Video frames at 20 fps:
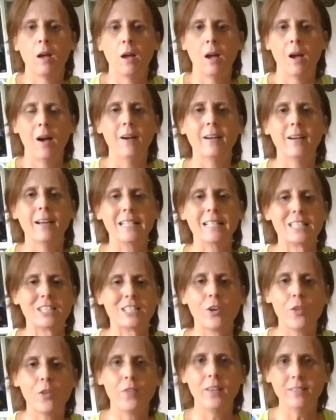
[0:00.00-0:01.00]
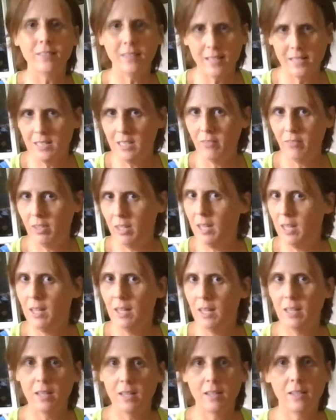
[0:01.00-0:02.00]
All right, so this activity
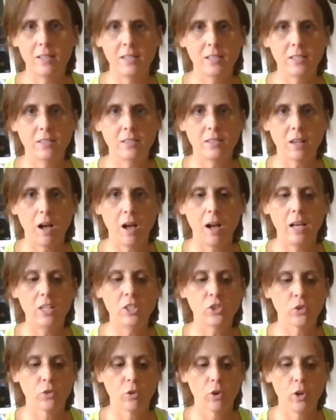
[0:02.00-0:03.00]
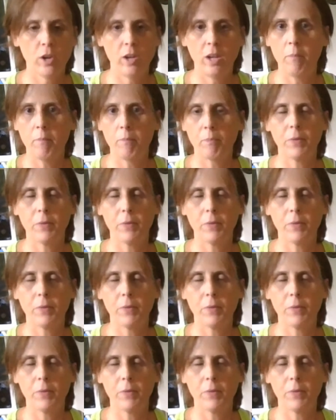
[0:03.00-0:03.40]
is ice cube